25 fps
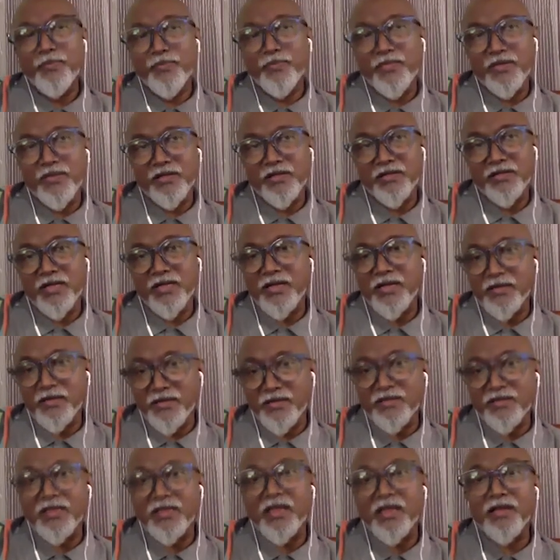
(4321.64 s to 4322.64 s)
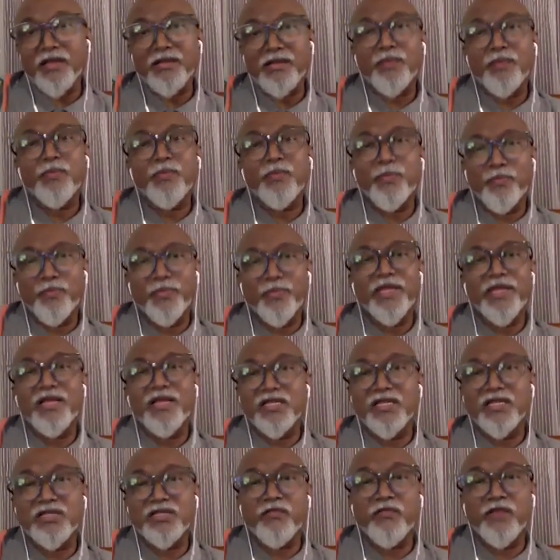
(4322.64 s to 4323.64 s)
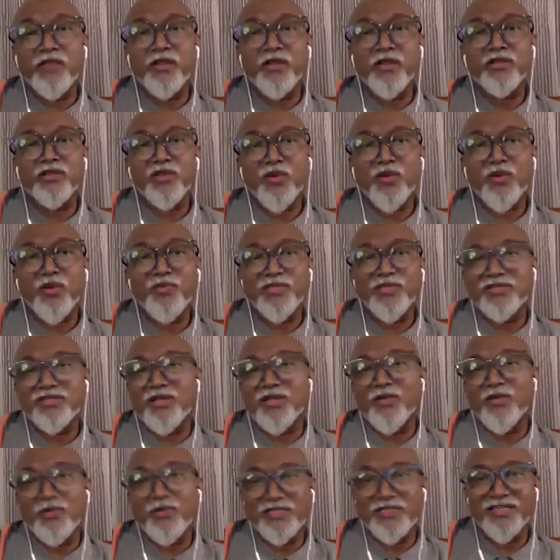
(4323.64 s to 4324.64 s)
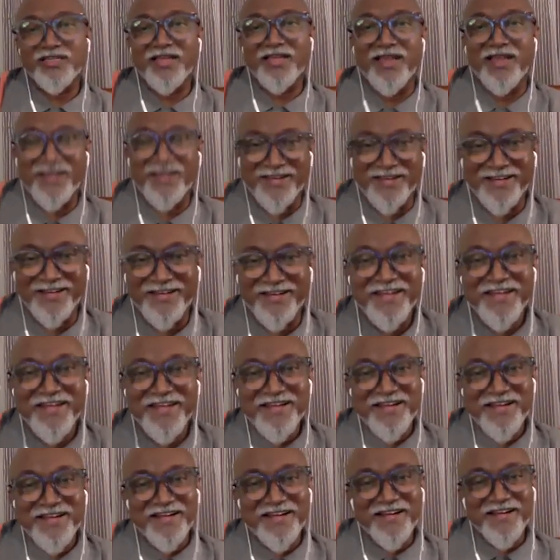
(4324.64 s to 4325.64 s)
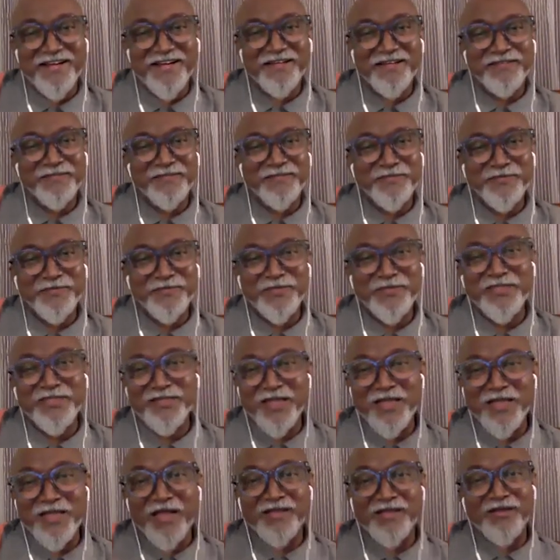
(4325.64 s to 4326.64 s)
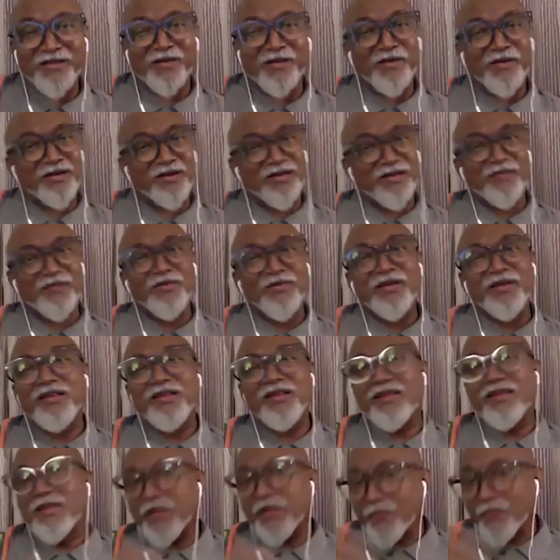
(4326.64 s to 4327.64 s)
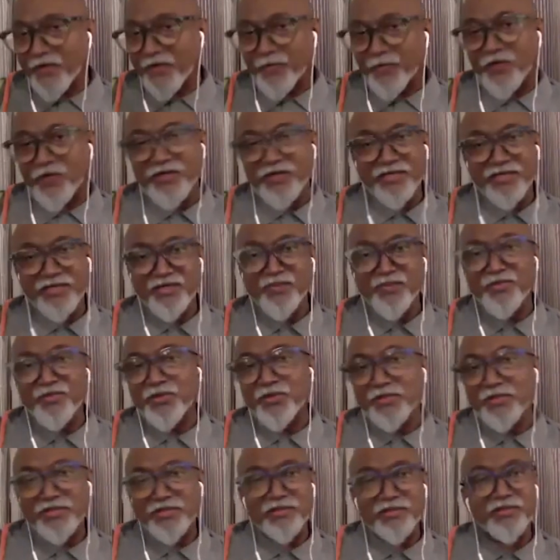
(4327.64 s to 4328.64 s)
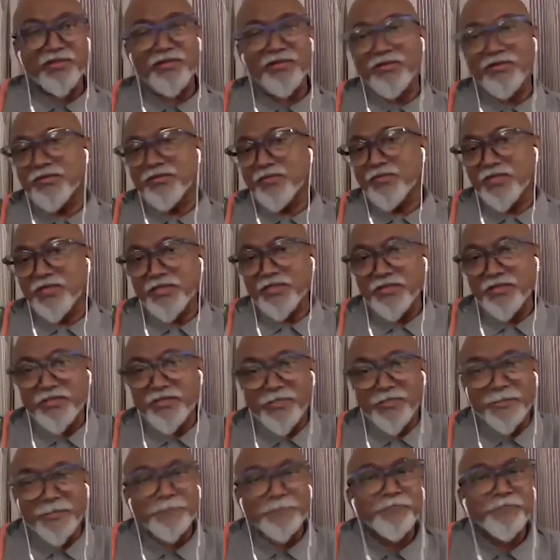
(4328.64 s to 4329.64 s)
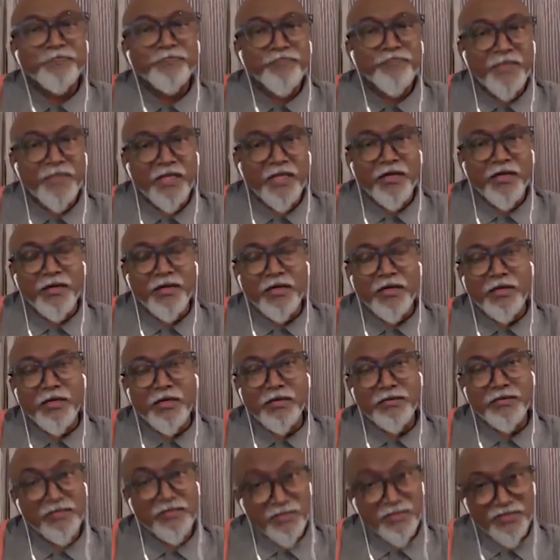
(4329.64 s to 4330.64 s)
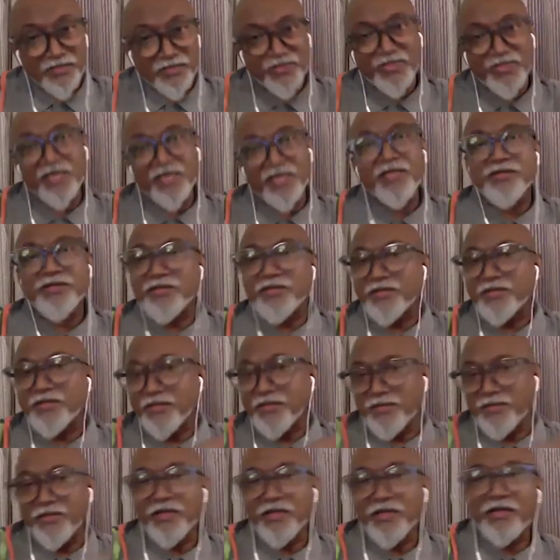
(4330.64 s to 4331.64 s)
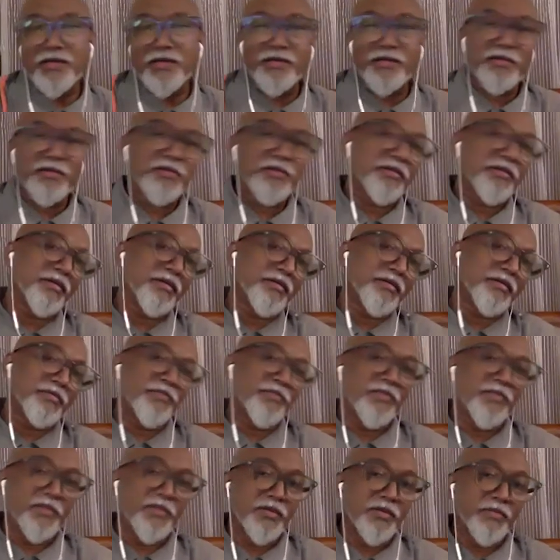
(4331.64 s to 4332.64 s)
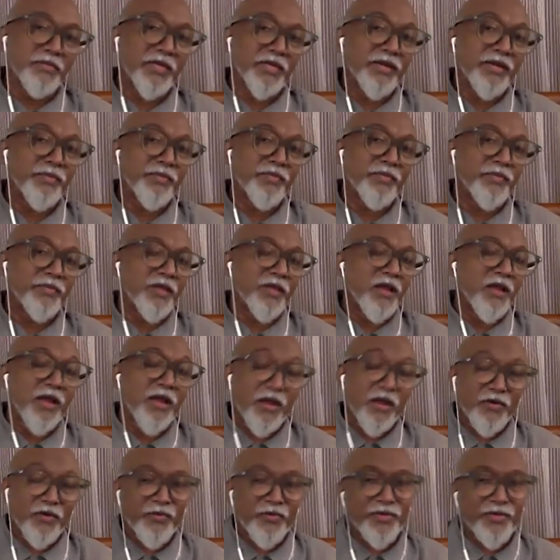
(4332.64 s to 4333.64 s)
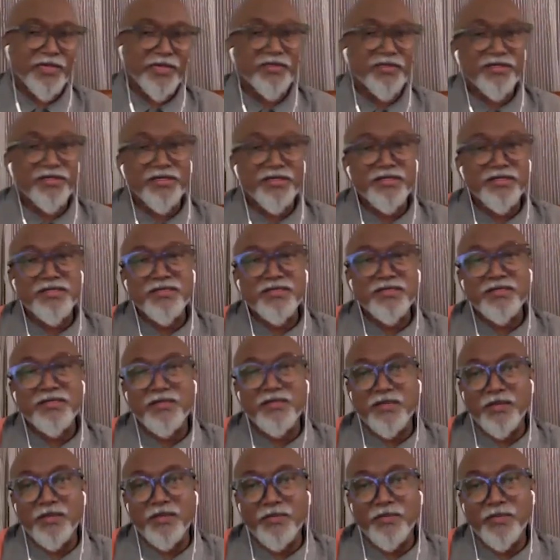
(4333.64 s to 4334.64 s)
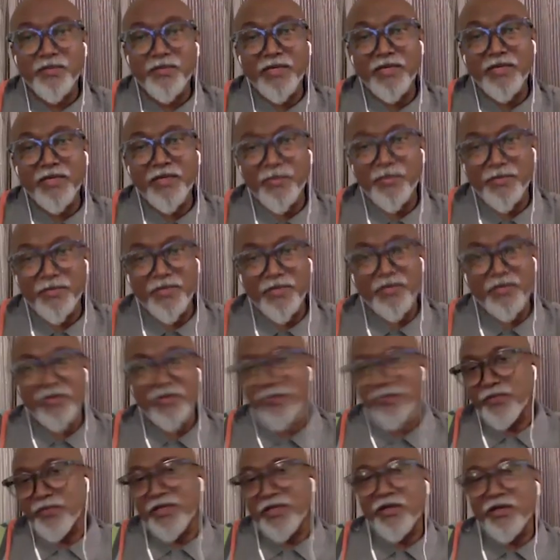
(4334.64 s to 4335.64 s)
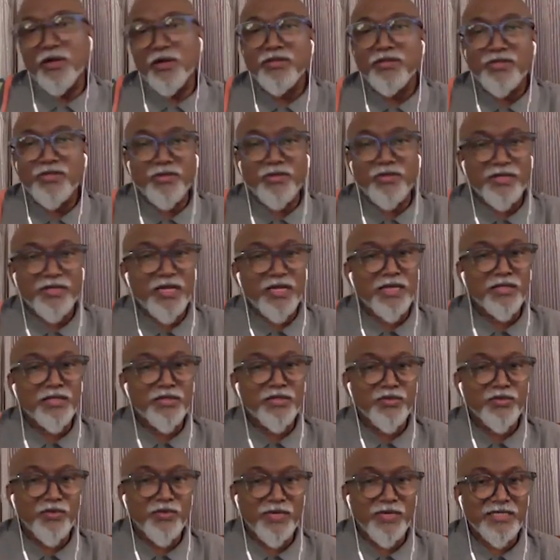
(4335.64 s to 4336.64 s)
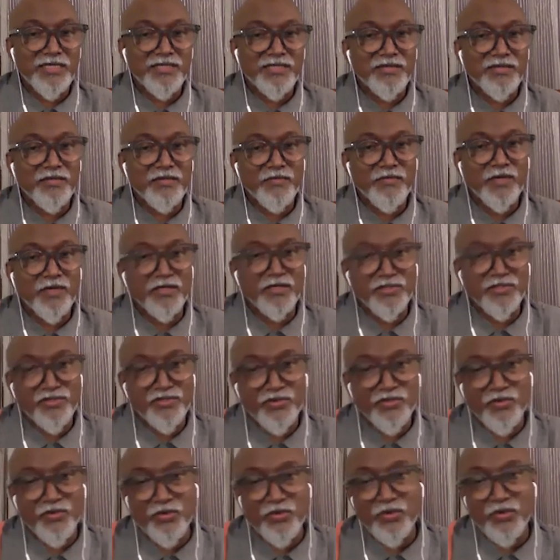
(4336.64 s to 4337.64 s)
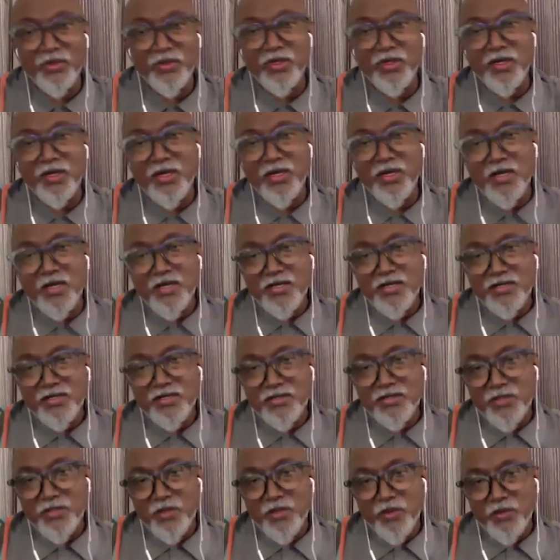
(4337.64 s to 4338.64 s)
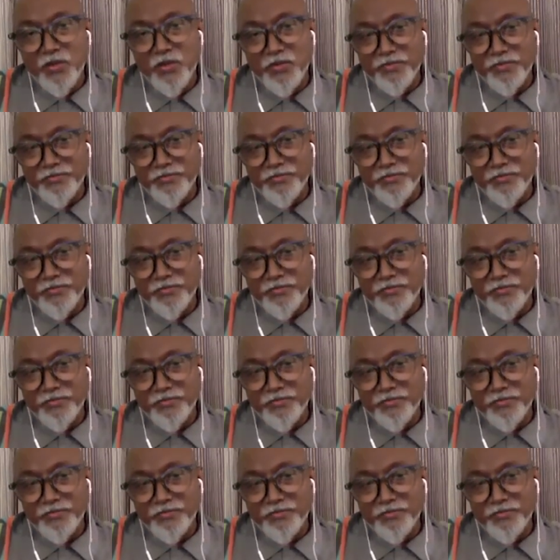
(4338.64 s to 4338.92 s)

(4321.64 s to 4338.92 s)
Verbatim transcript: uh, that they are the biggest philanthropists, I would say, uh, with the other. Definitely, everybody is important, you know, but uh, uh the state and my our patrons build up, you know. We are also trying to raise funds through. So,